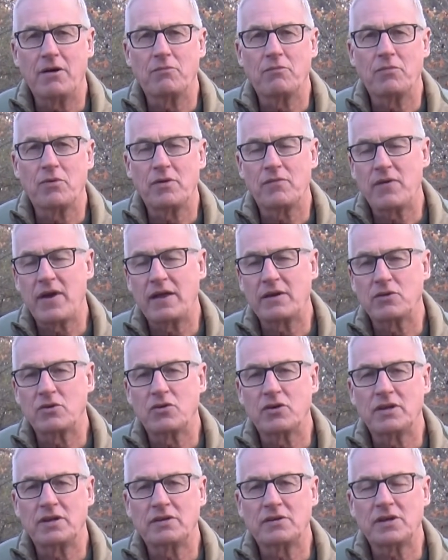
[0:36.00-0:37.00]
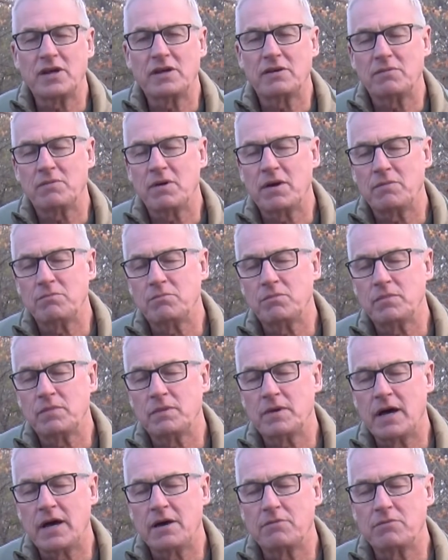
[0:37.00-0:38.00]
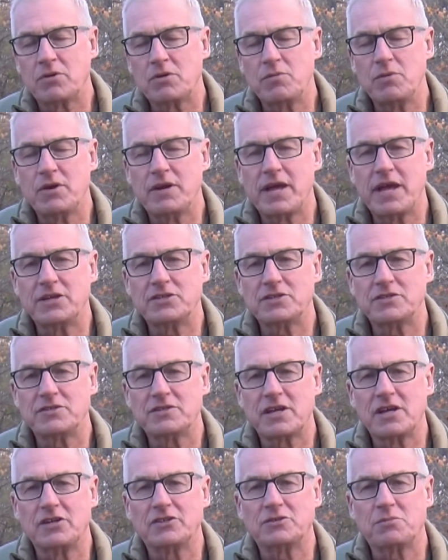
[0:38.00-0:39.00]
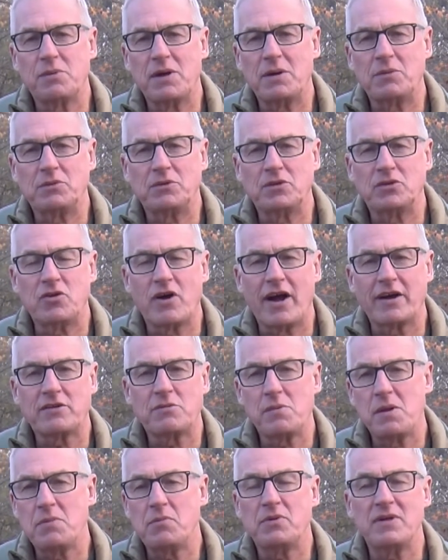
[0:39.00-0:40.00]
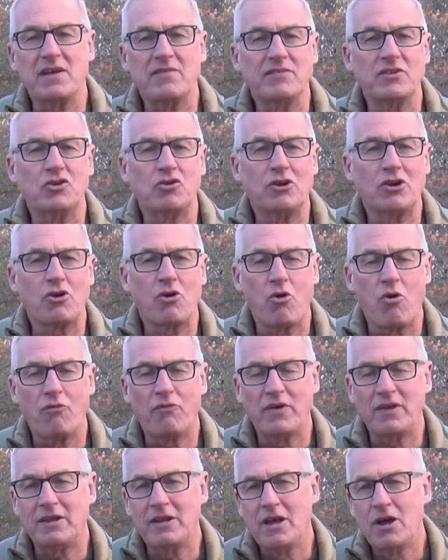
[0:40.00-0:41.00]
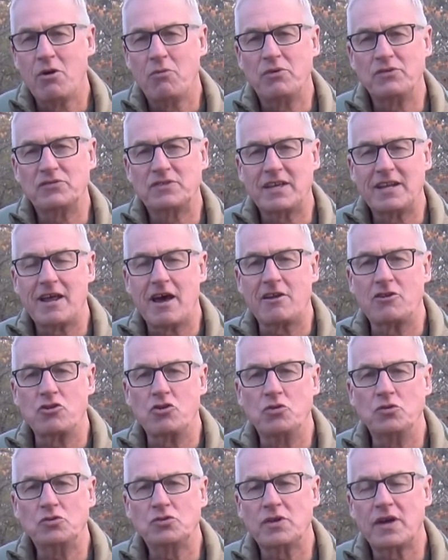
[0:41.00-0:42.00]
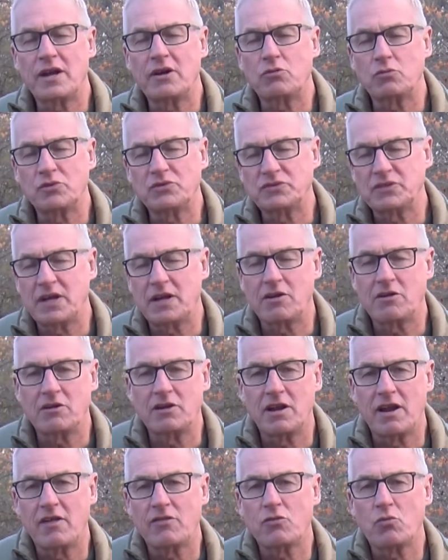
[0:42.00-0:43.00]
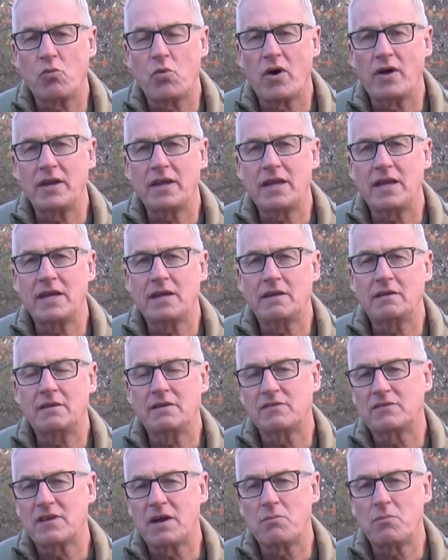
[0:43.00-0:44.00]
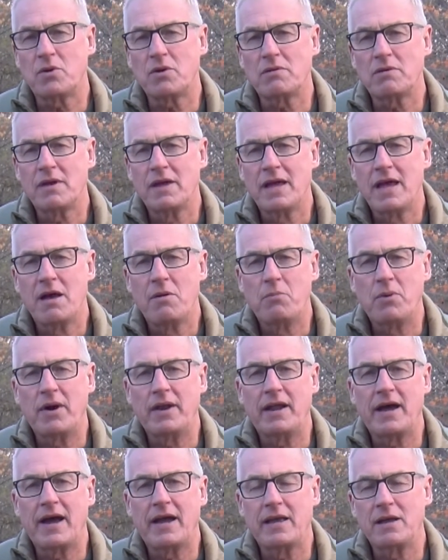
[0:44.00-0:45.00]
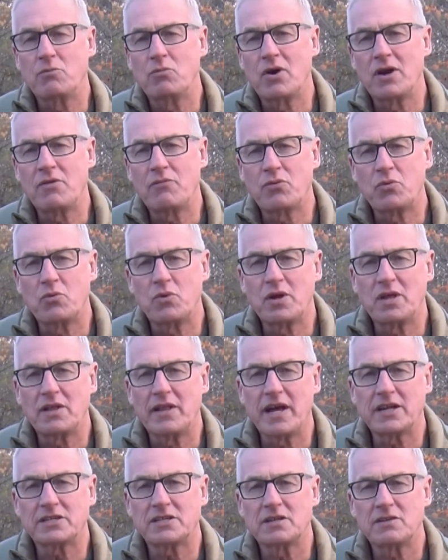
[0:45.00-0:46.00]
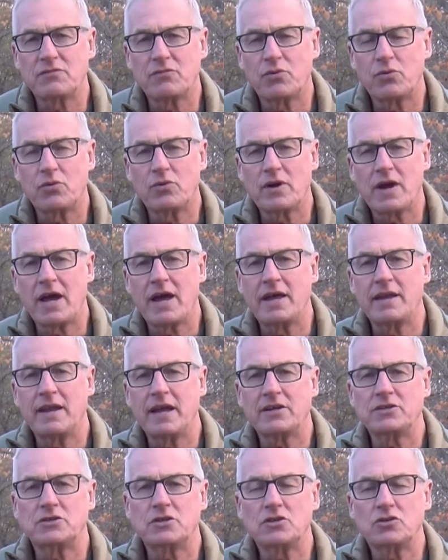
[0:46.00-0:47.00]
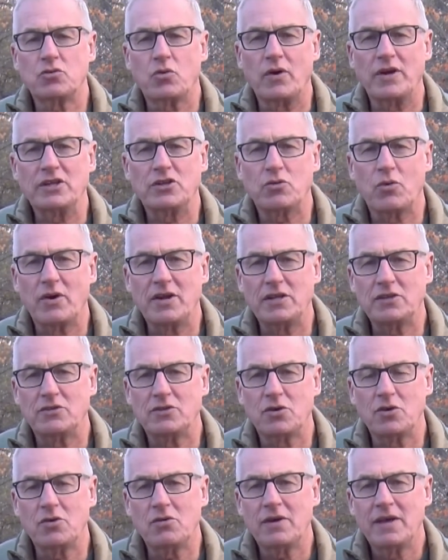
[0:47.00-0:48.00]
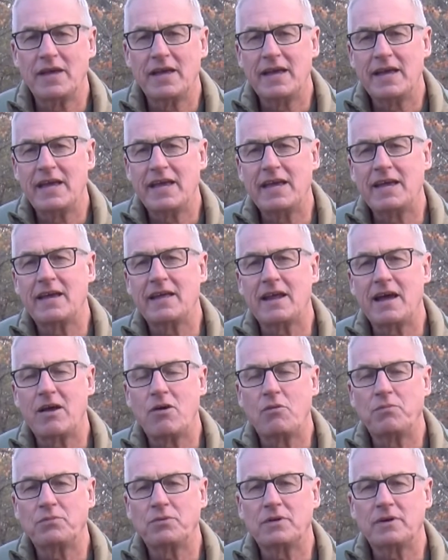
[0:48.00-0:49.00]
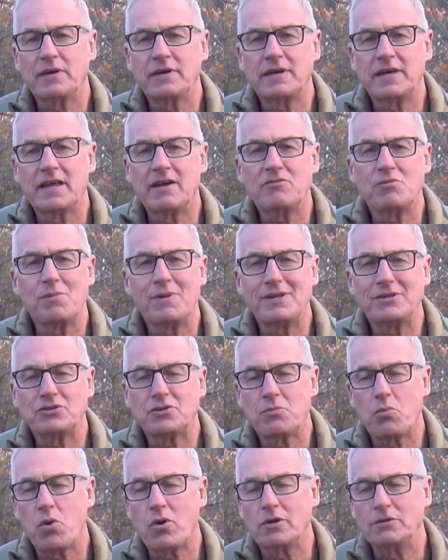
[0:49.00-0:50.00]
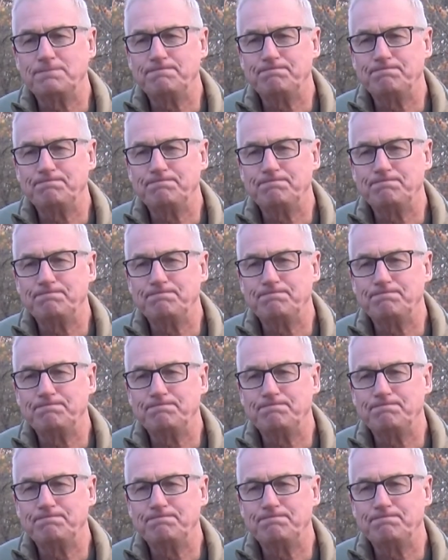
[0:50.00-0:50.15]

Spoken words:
We've had a good communication skills to be able to talk to people even during COVID. We send out a newsletter. We'll send out another one in December. But I am running for re-election for next year, 2022, and I hope to get everybody's support.